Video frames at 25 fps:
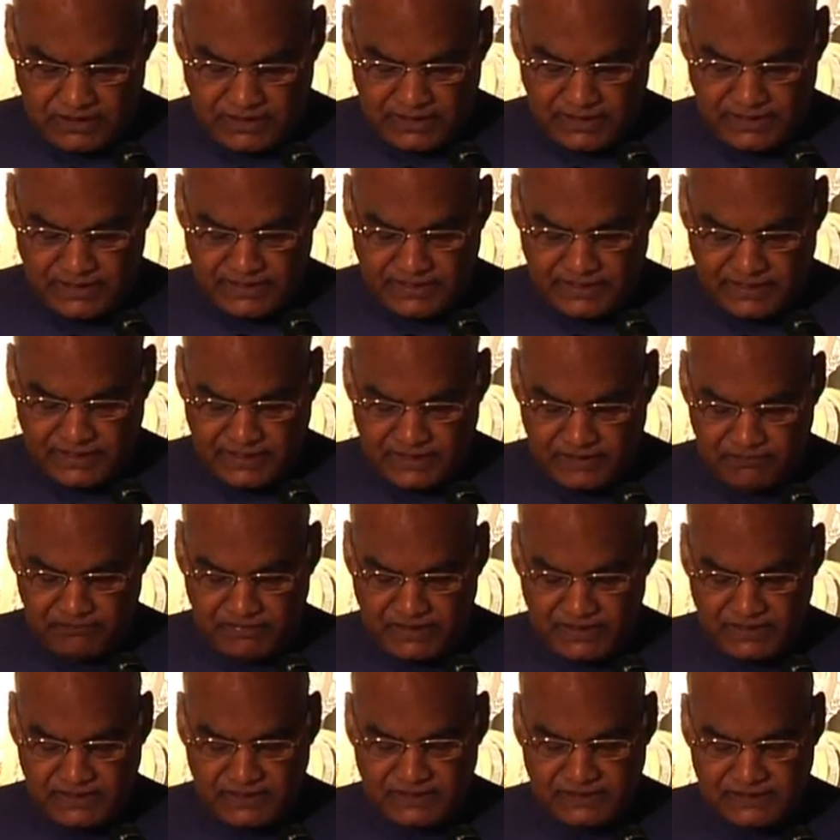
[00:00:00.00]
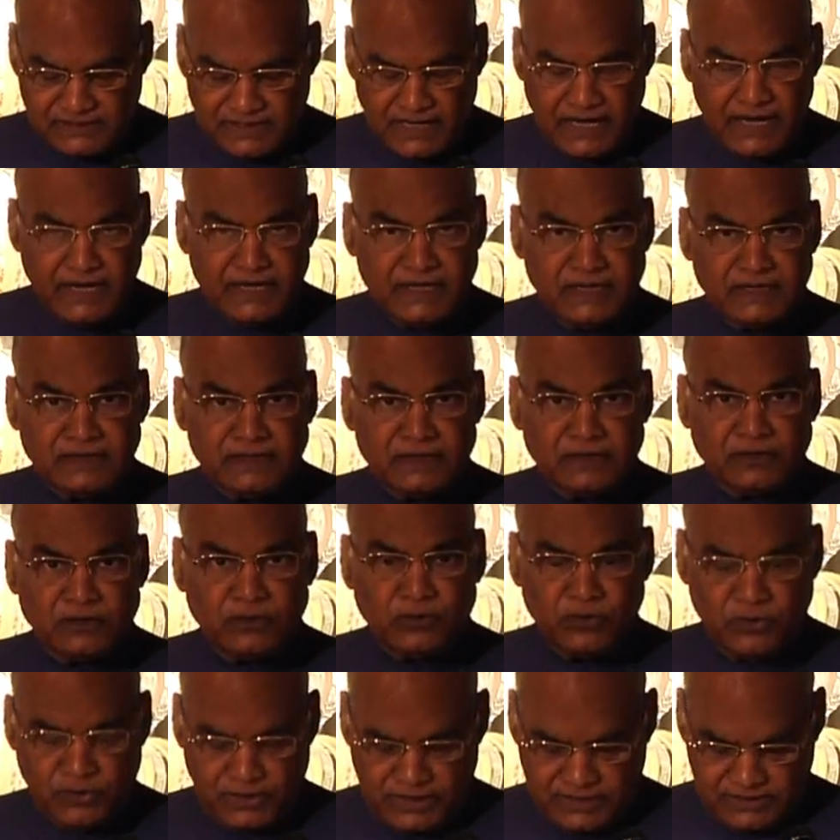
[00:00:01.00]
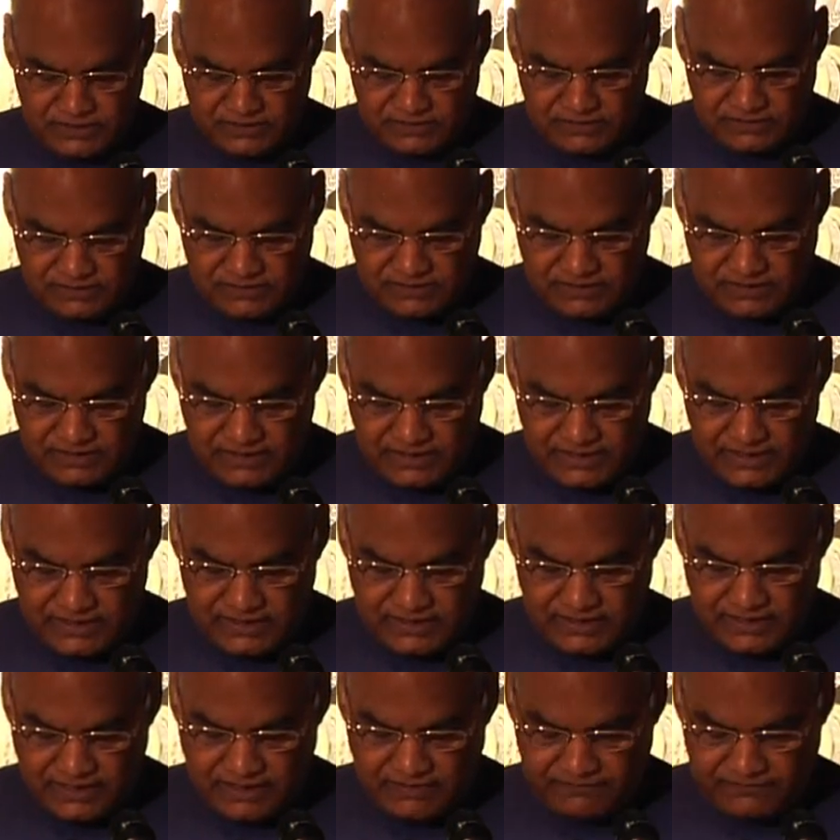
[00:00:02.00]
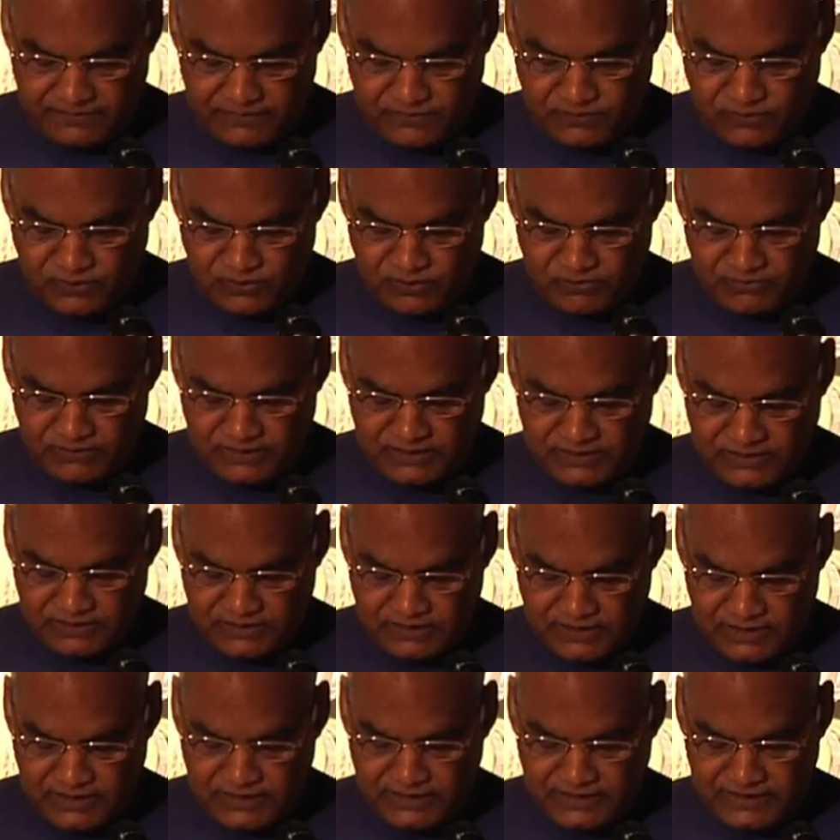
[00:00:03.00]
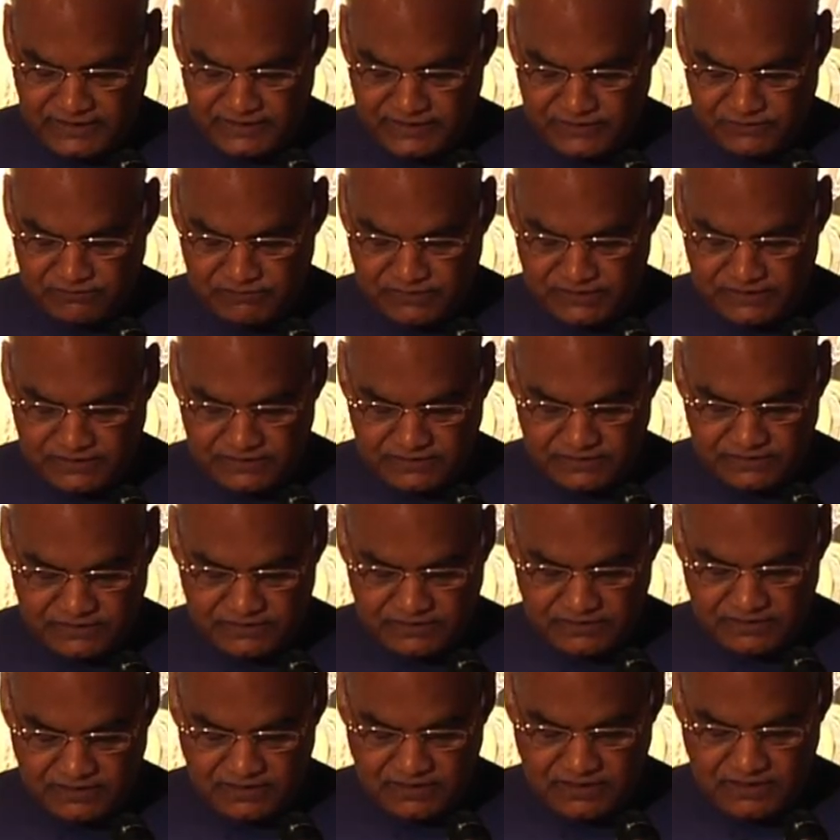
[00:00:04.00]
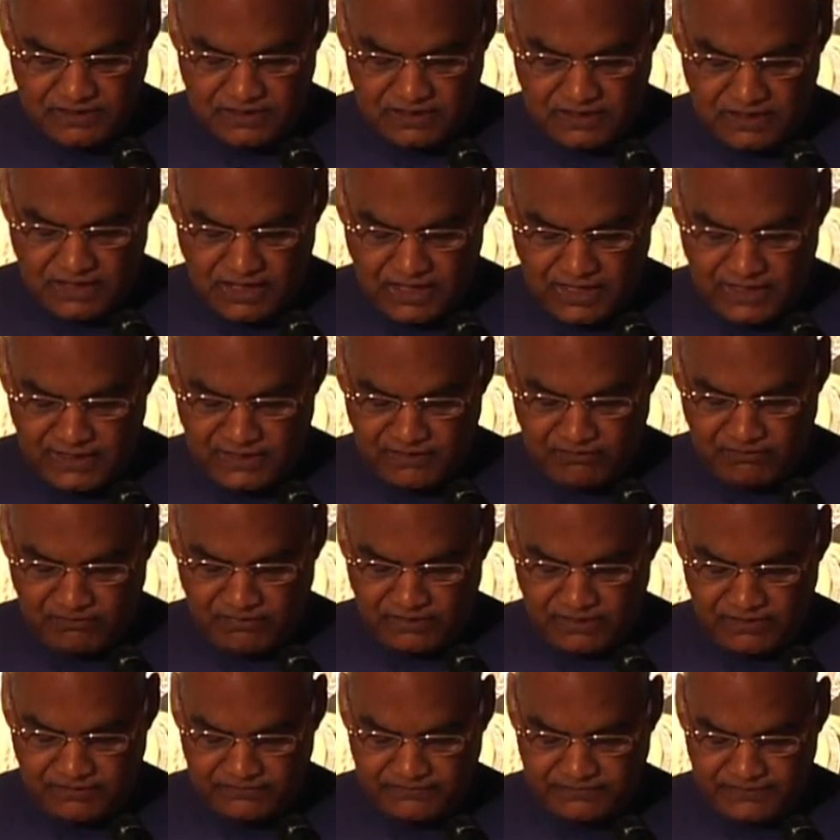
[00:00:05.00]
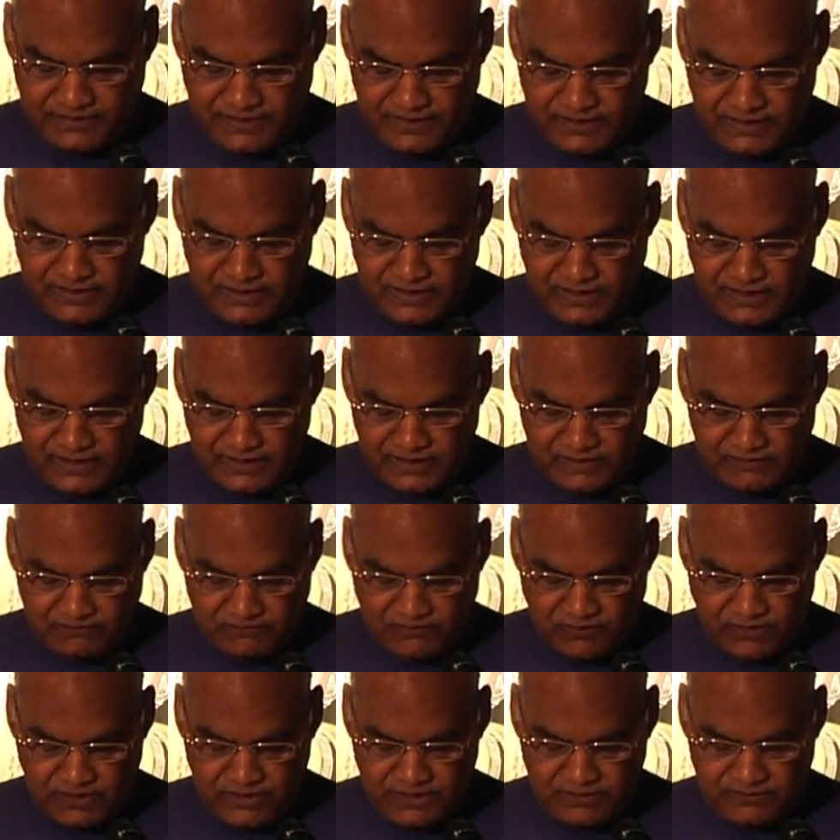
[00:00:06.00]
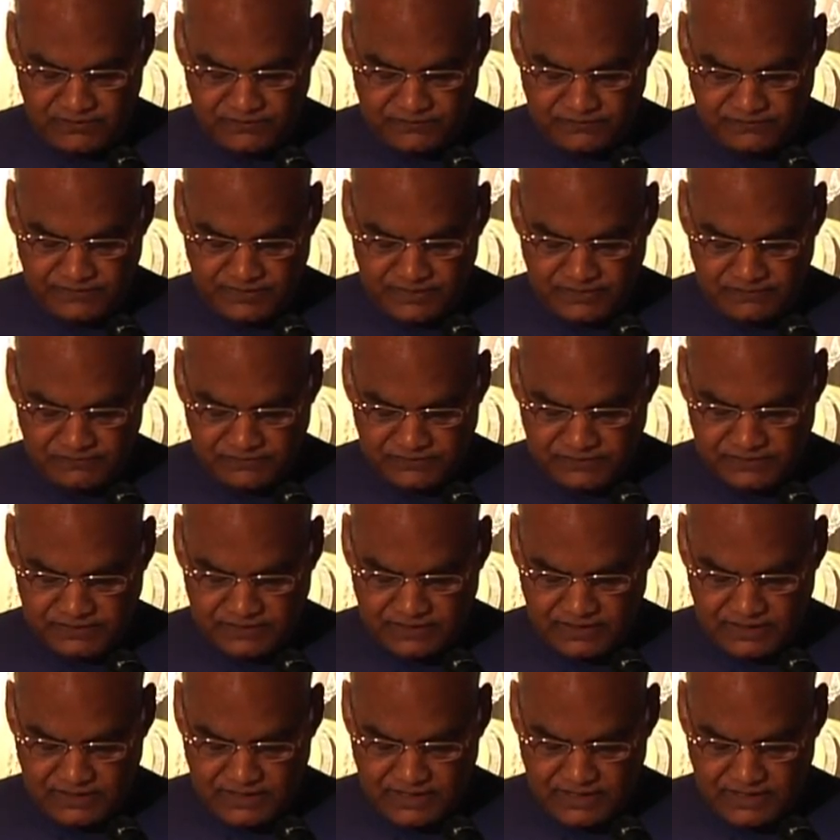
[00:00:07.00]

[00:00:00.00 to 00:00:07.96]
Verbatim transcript: Entertainment is another growing area of economic engagement. A number of Indian and Bollywood films